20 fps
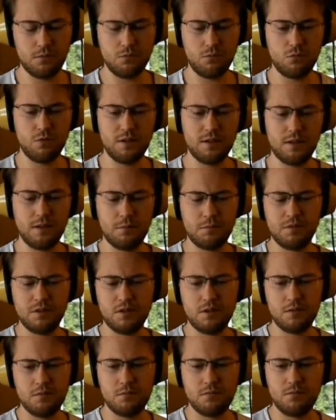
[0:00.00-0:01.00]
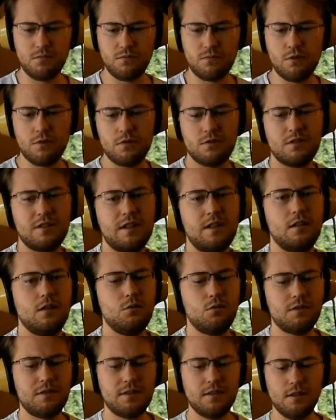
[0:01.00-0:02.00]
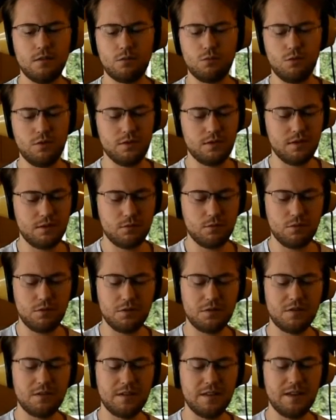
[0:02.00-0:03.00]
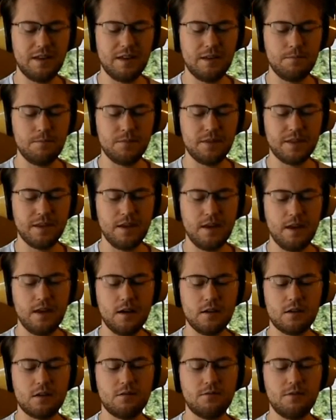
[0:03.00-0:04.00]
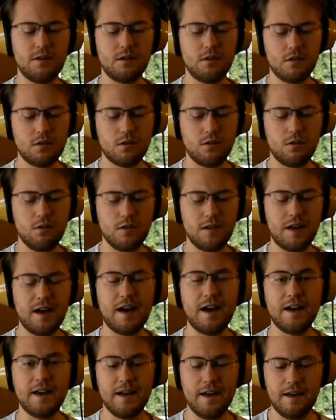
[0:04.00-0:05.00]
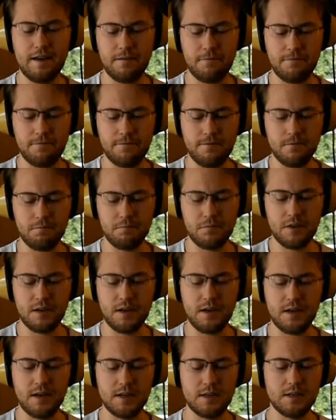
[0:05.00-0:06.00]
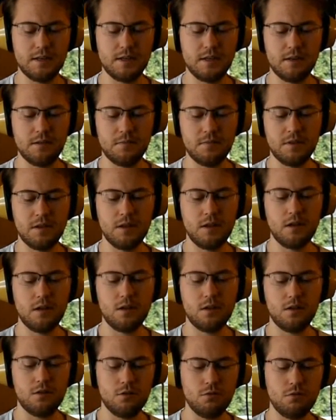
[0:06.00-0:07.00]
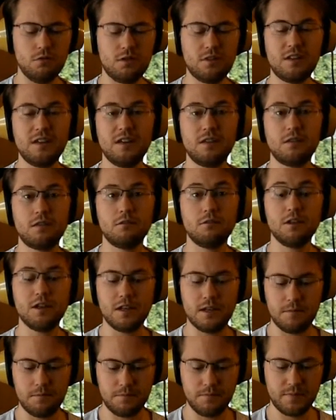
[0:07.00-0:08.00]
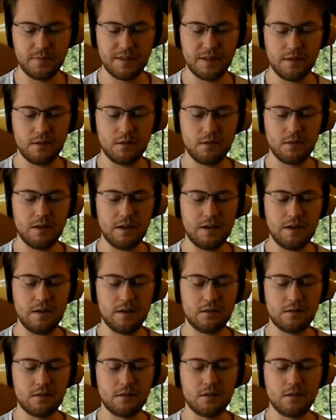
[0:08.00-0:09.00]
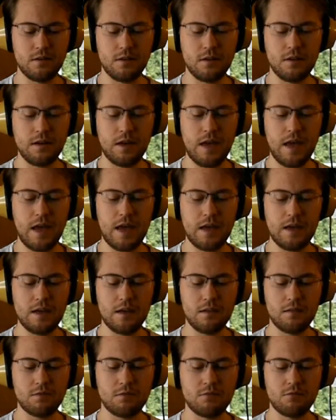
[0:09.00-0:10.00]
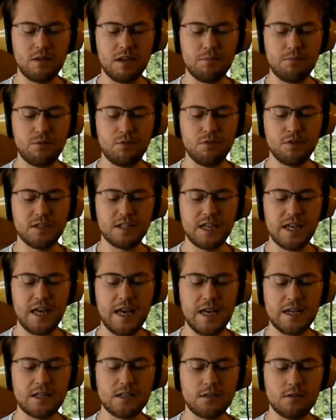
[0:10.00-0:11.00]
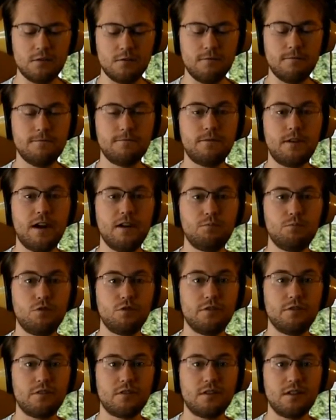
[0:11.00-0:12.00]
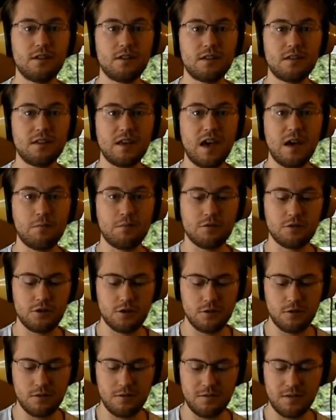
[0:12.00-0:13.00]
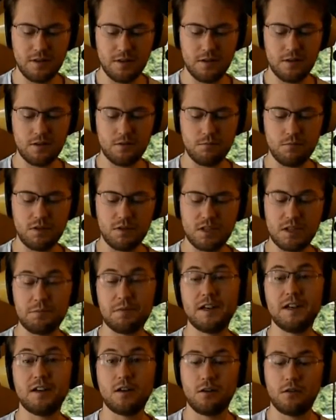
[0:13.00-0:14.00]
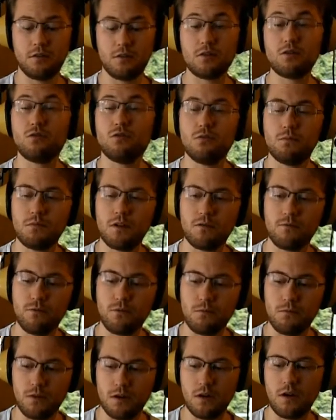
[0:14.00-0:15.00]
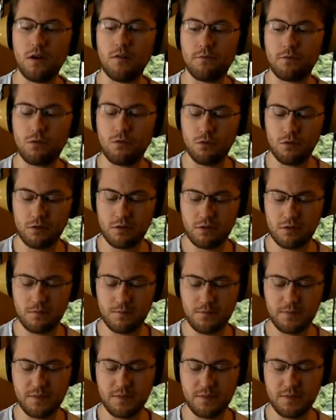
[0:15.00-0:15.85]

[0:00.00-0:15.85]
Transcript: Well, I'm gonna first tell you what this was. It was the aspherical IF and UC3, and it's a 3.8 to 5.6 aperture, but depending on zoom, of course.